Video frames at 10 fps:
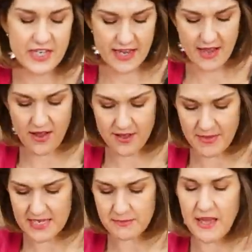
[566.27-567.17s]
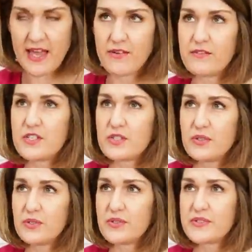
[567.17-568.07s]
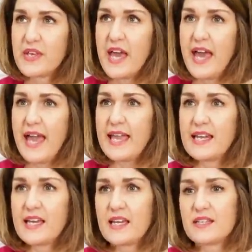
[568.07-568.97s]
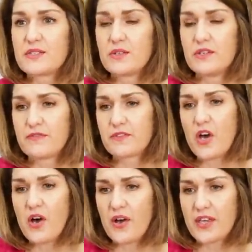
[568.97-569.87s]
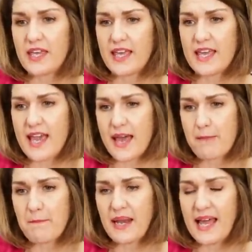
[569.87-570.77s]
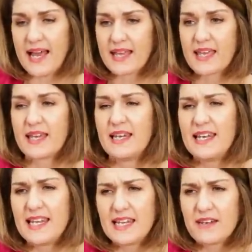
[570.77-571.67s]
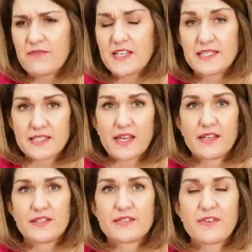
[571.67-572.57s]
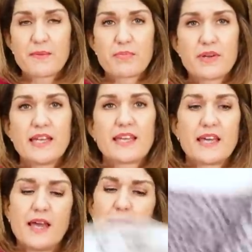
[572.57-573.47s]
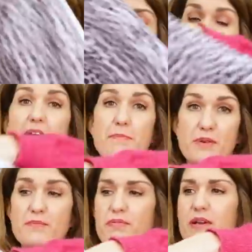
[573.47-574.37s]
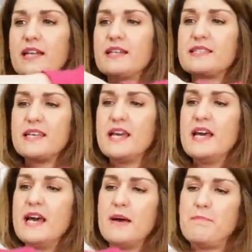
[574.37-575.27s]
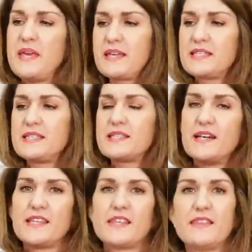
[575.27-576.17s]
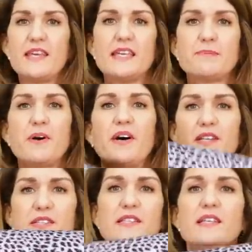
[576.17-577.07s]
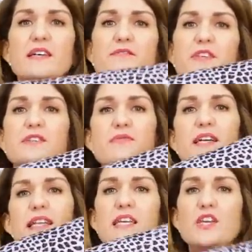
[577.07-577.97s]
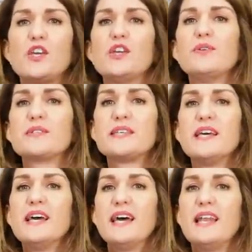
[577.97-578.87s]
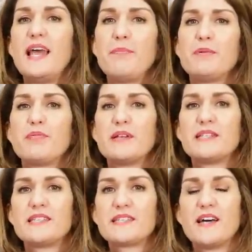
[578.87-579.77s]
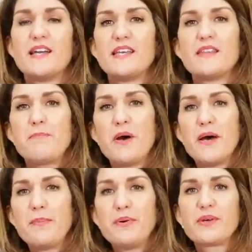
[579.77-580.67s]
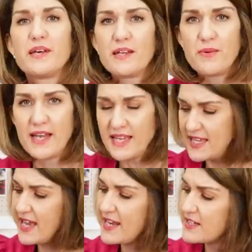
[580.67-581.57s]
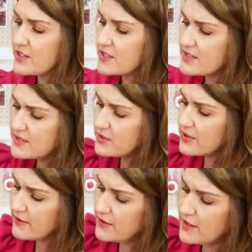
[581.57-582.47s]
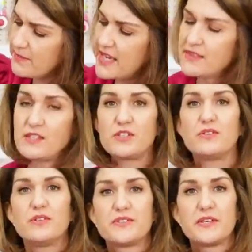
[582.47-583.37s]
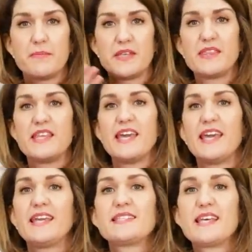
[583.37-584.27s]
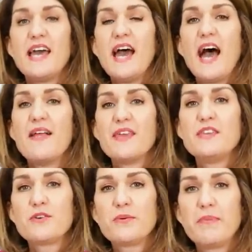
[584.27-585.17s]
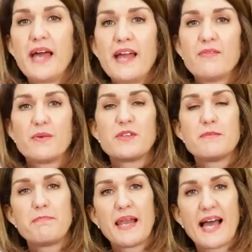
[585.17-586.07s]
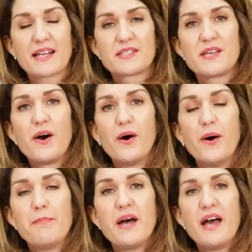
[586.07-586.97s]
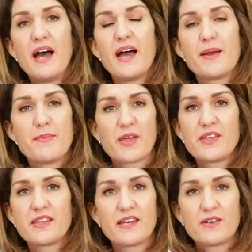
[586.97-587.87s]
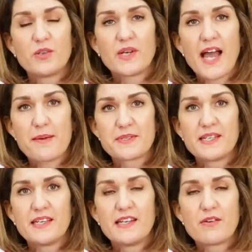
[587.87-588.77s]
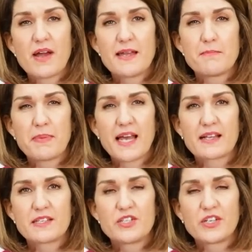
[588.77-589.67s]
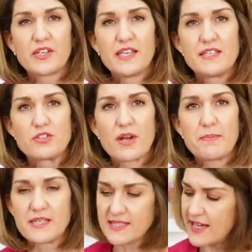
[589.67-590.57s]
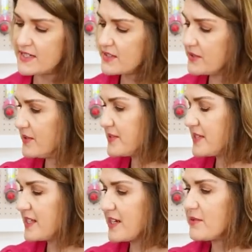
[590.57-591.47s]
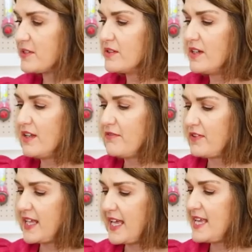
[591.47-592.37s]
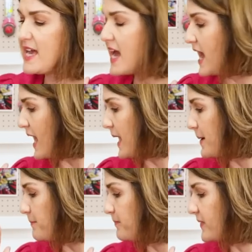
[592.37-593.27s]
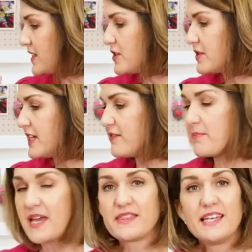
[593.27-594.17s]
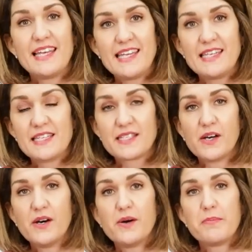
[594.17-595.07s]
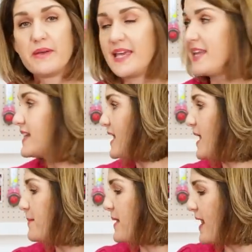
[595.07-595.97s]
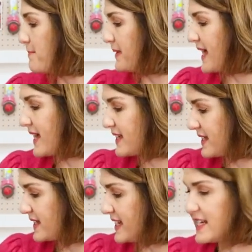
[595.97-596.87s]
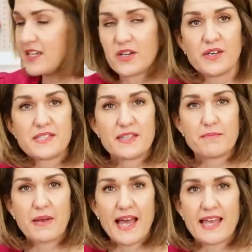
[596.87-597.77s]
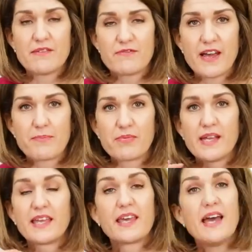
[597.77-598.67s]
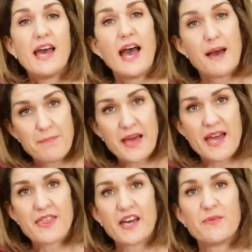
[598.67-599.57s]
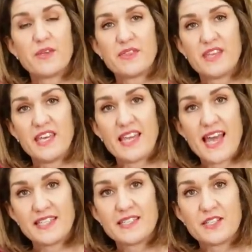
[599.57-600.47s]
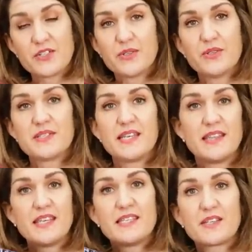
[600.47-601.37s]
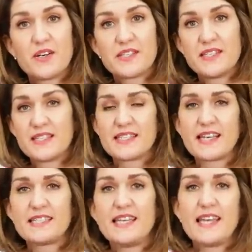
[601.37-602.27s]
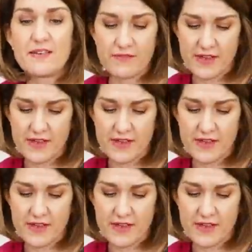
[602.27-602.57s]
year I made a pair of shorts in a sort of khaki and black linen viscose fabric, which was a leopard print. A bigger design than this, but I just love this really cute leopard print design in the purple colorway, and I just thought if you made the shorts up in this and then you could pair it with the black top, I think that would look absolutely great, and black chunky strappy sandals, I think that would look lovely. You could even make the leany top in our black linen cotton plain fabric and pair that with the Esther shorts in this cotton sateen